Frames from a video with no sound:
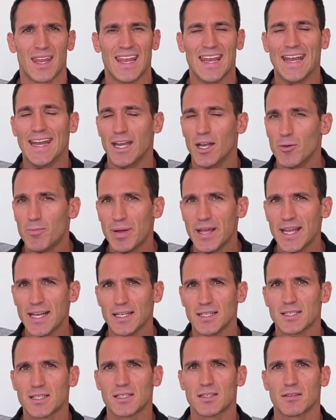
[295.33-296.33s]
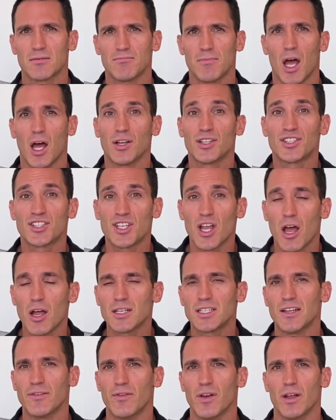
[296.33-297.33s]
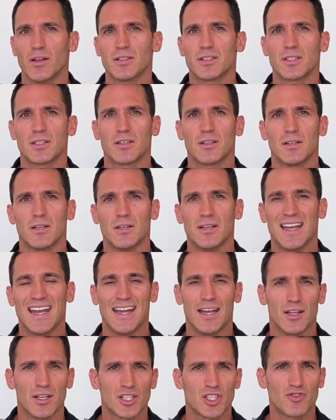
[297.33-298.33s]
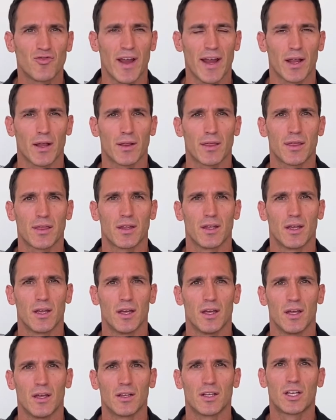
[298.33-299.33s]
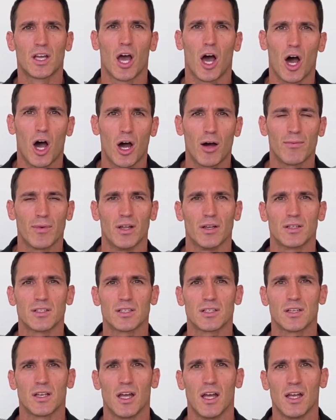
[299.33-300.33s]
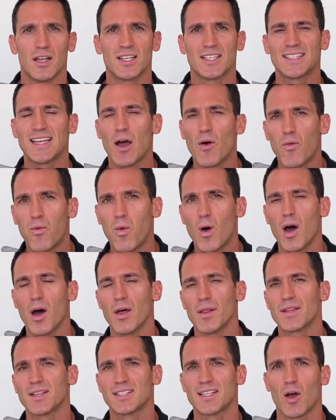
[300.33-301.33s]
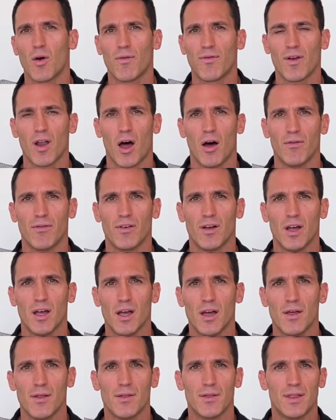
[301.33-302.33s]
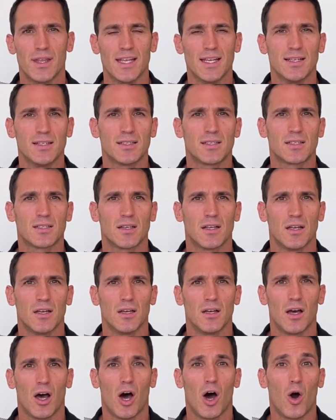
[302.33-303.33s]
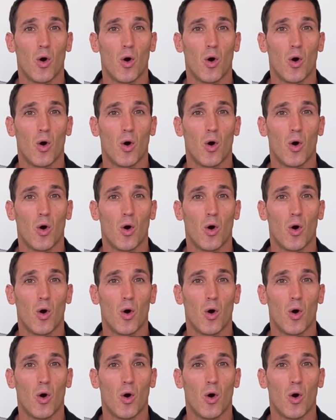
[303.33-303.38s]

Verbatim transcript: inner peace, assertiveness, inner strength, calmness, self worth, self love. These are